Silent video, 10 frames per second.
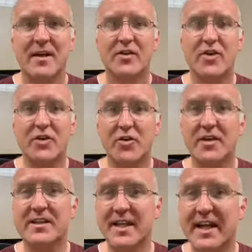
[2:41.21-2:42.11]
that you're
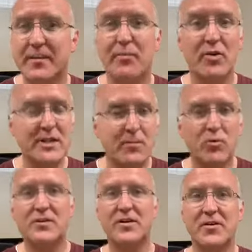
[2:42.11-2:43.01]
going to take,
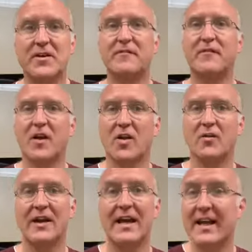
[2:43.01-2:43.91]
principles that you're going to
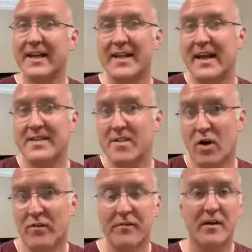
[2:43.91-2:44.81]
follow in case
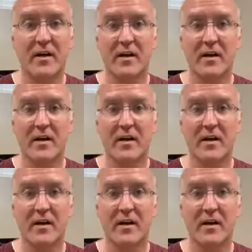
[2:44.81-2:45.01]
of